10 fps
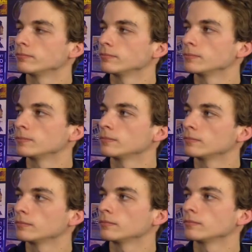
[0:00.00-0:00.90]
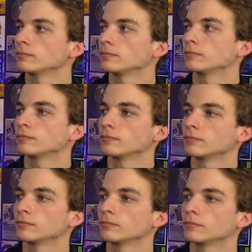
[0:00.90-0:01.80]

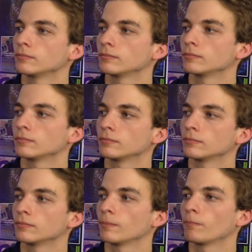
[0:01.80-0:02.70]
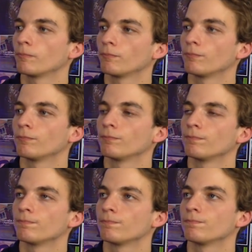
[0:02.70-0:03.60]

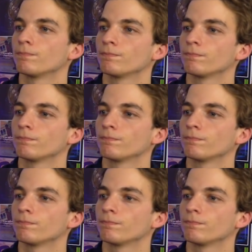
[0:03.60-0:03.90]
(not speaking)